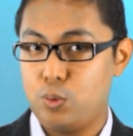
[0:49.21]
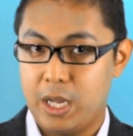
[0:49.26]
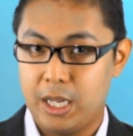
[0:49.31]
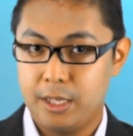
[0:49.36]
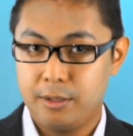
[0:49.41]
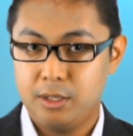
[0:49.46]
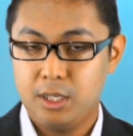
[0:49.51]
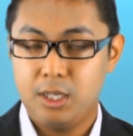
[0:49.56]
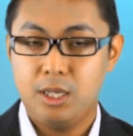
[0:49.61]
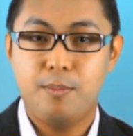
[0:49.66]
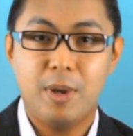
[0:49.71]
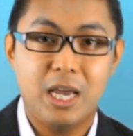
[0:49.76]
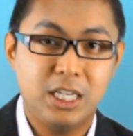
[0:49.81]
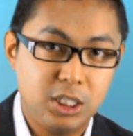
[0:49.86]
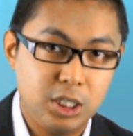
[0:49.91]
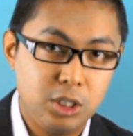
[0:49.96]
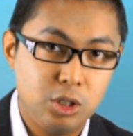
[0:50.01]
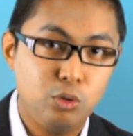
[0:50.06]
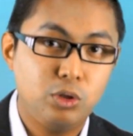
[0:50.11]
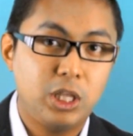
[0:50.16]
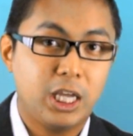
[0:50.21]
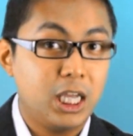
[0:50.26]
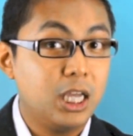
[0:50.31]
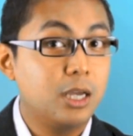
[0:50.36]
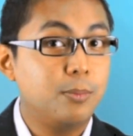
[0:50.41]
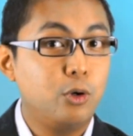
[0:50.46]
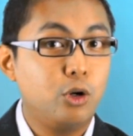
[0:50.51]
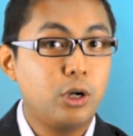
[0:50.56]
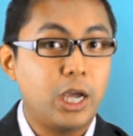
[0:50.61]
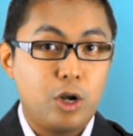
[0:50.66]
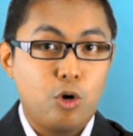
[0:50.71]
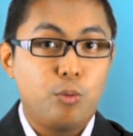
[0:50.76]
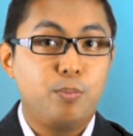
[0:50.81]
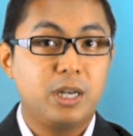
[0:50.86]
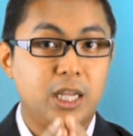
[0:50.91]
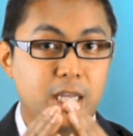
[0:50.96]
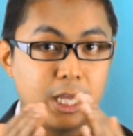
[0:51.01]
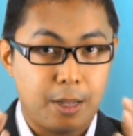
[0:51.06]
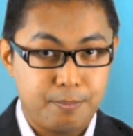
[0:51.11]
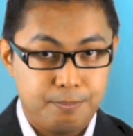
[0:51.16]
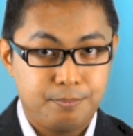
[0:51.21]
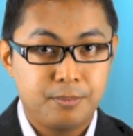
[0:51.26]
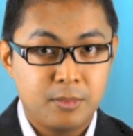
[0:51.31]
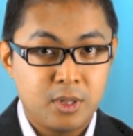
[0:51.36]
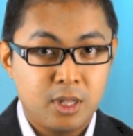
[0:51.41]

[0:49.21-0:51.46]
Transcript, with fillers: way. Imagine you taking a book and opening it up.